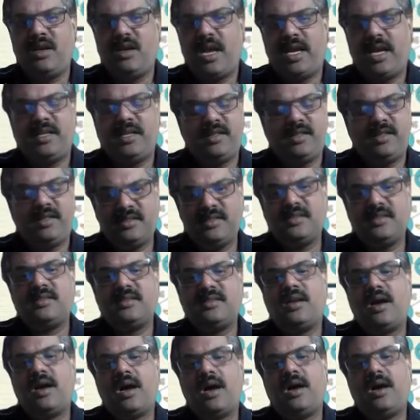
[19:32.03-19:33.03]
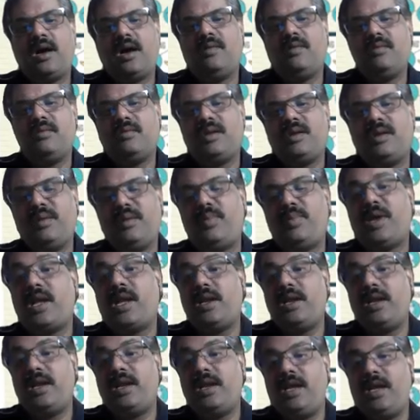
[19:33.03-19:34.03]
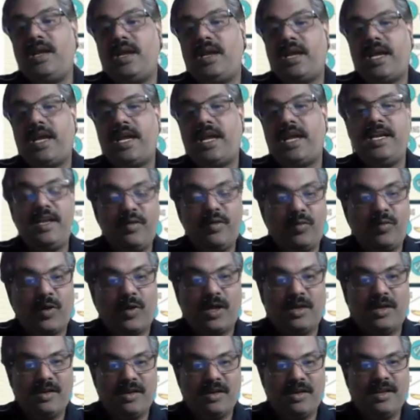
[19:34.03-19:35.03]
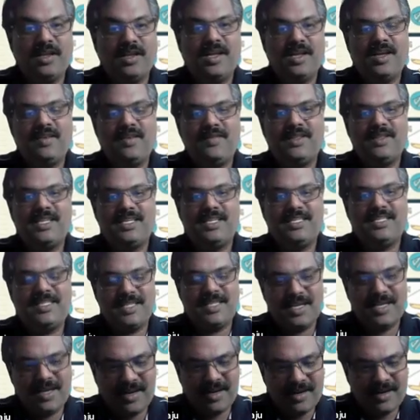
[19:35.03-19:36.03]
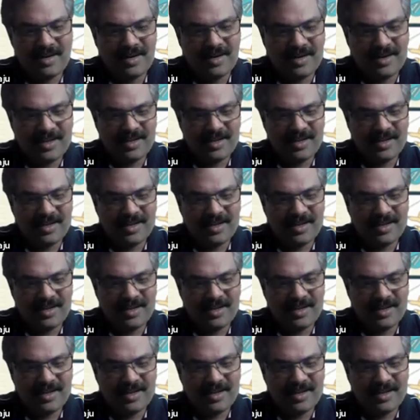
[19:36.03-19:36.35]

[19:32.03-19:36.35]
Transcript: And this is how typically anyone with a general